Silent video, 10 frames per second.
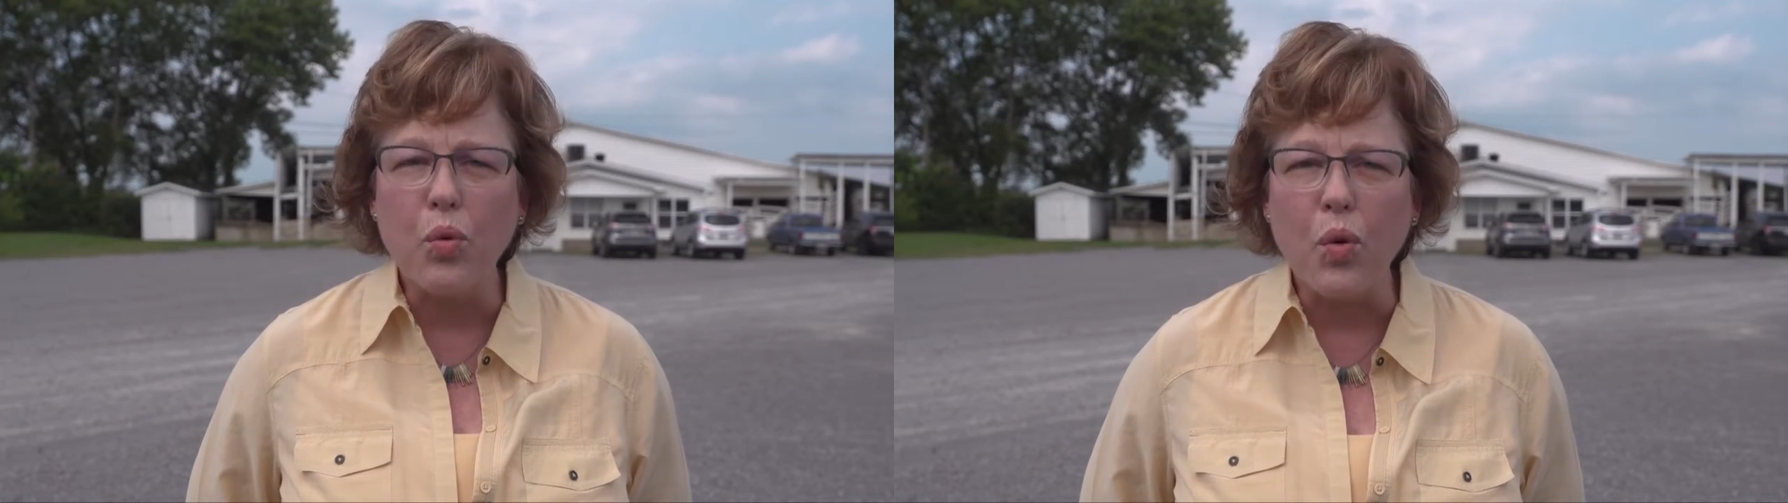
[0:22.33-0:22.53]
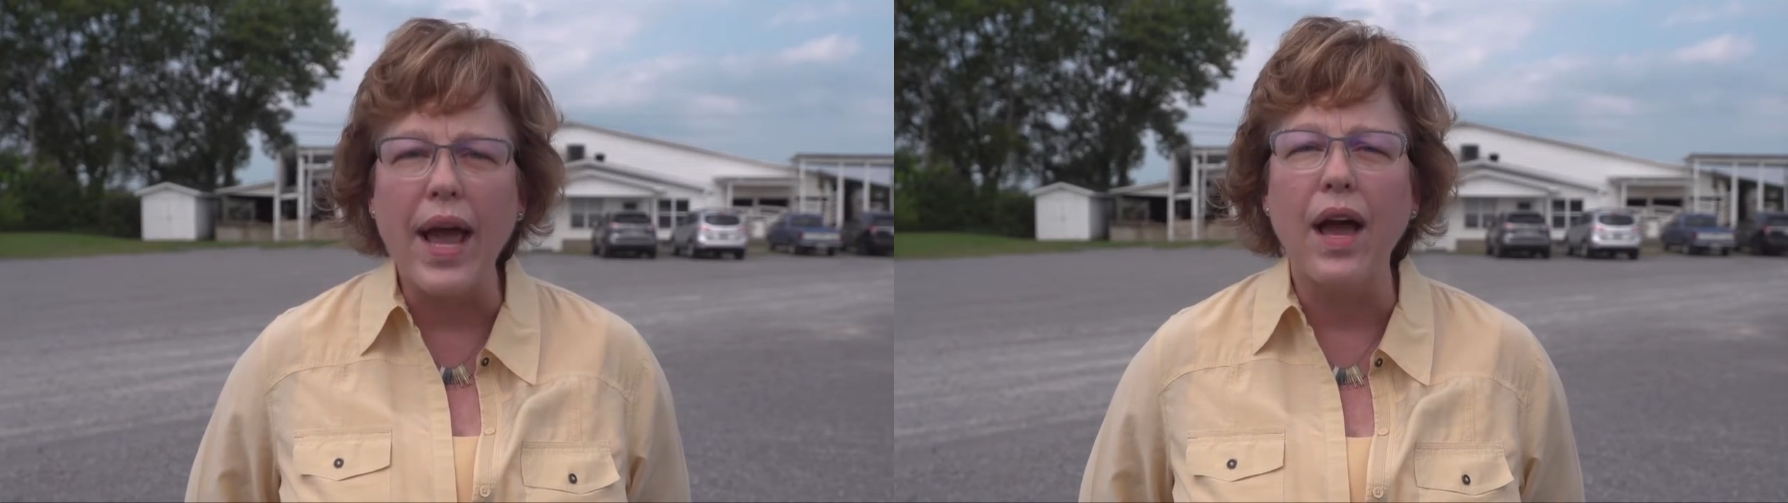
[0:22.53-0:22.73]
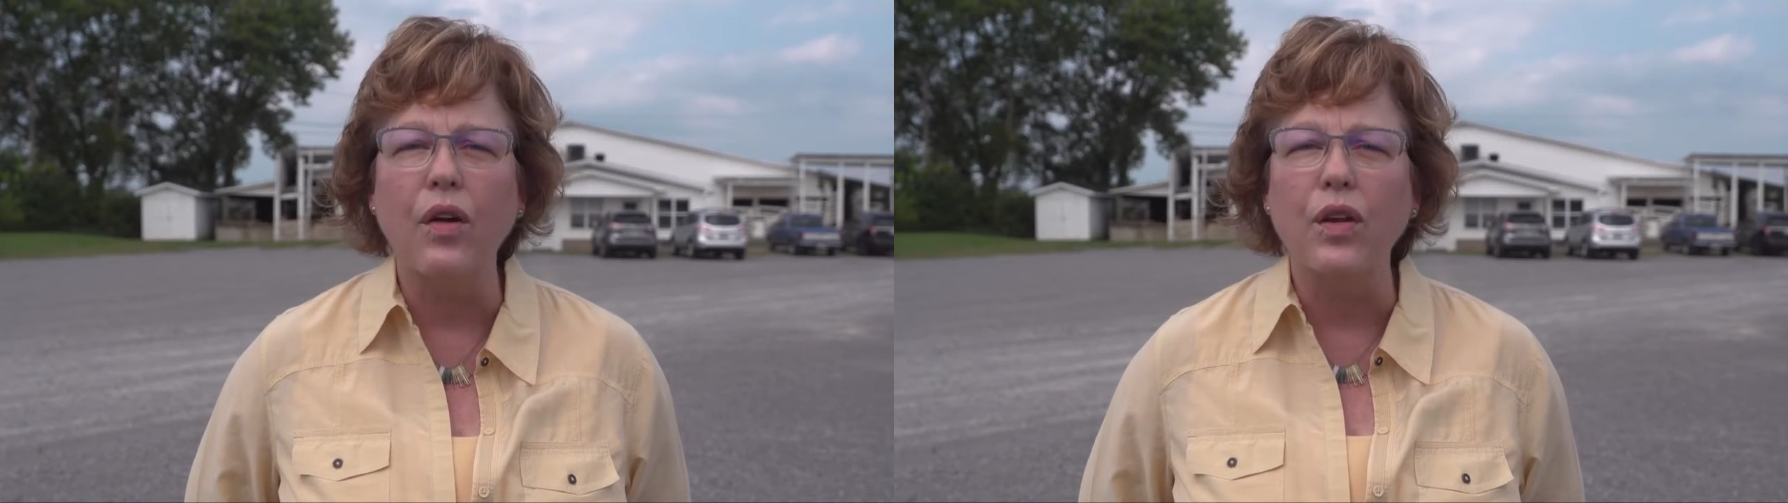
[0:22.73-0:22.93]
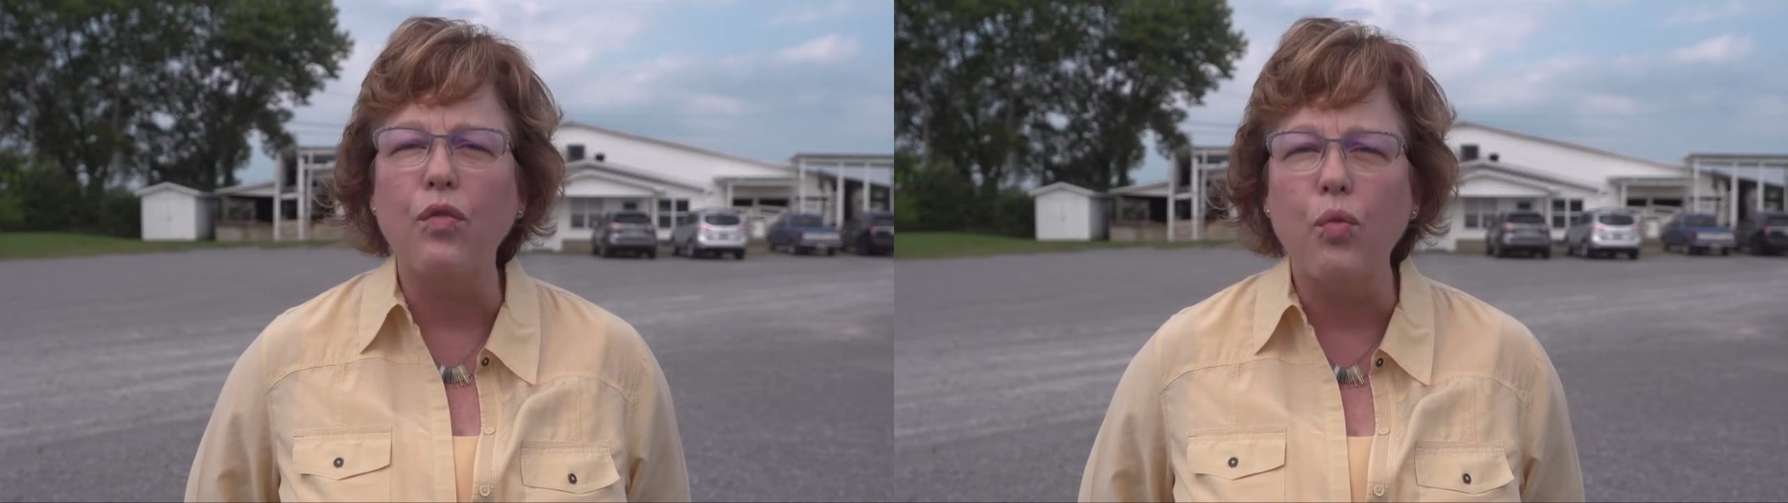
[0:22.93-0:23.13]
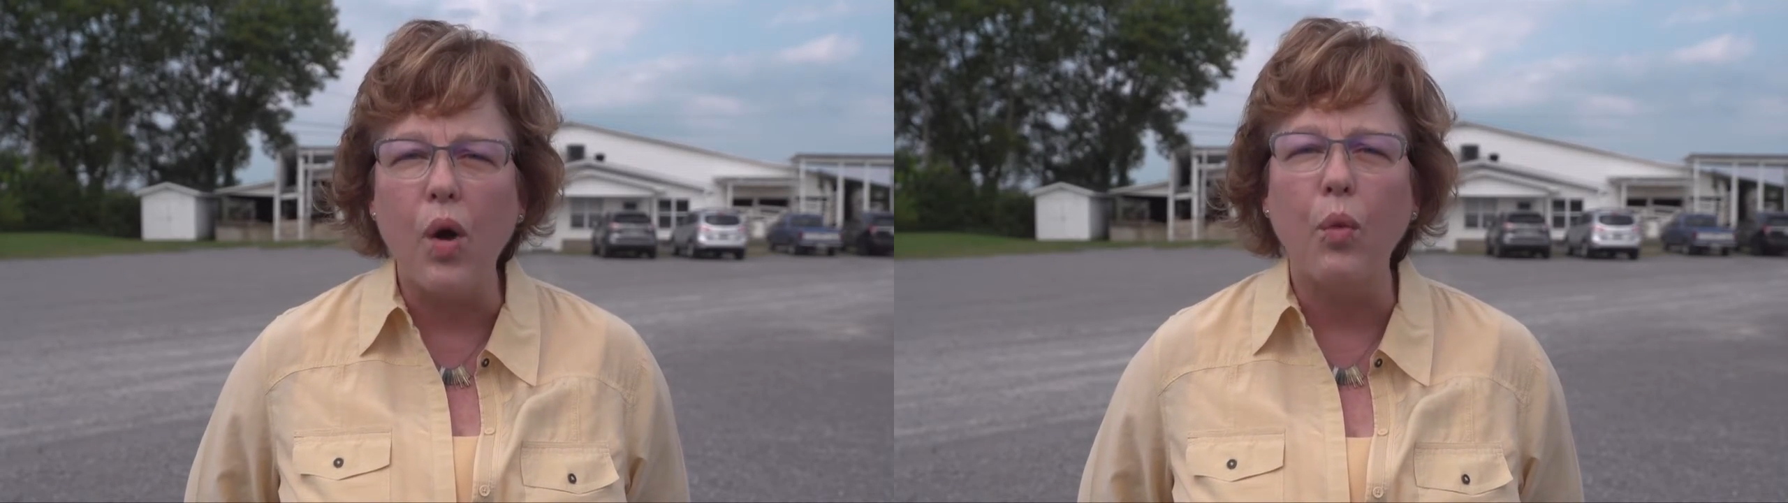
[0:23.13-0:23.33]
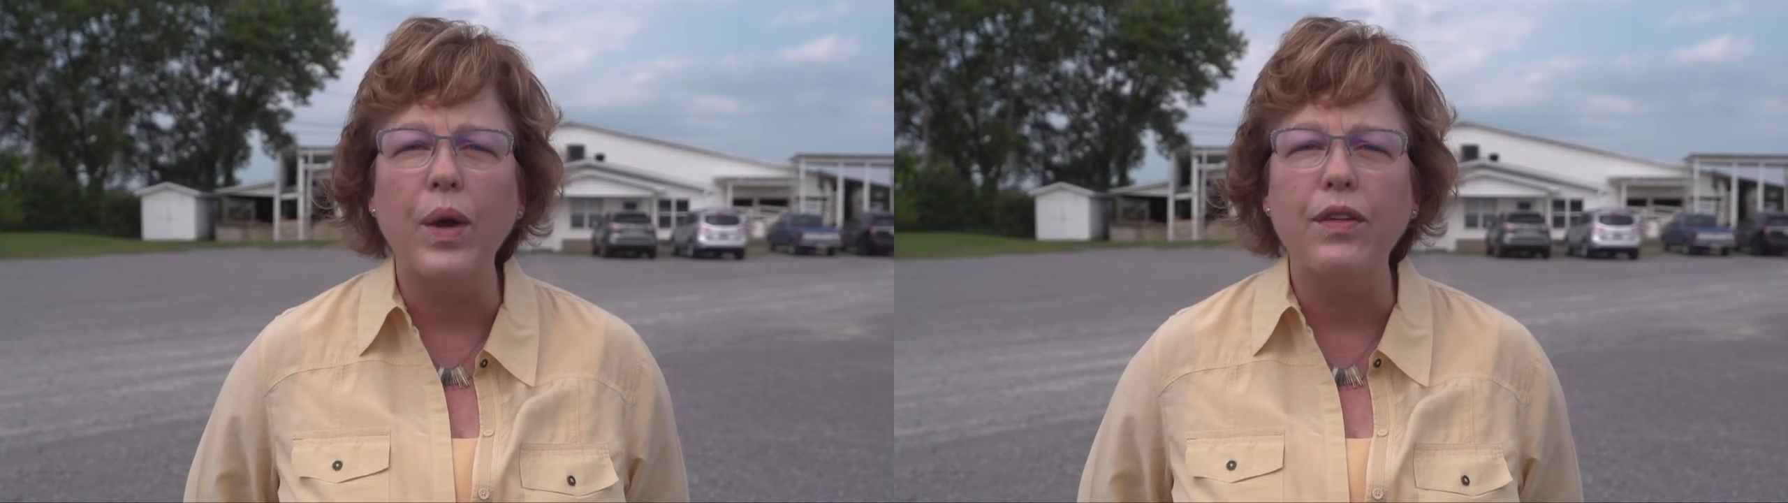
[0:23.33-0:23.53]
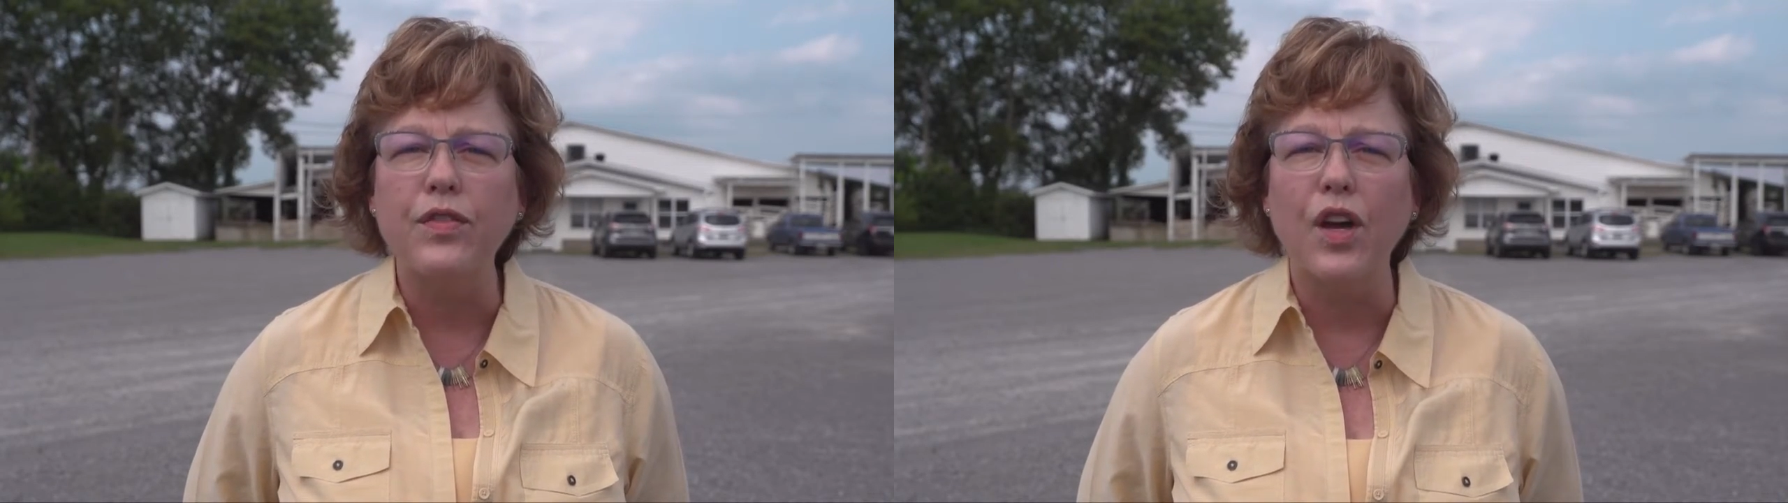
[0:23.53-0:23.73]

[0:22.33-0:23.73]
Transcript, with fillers: proud of what we've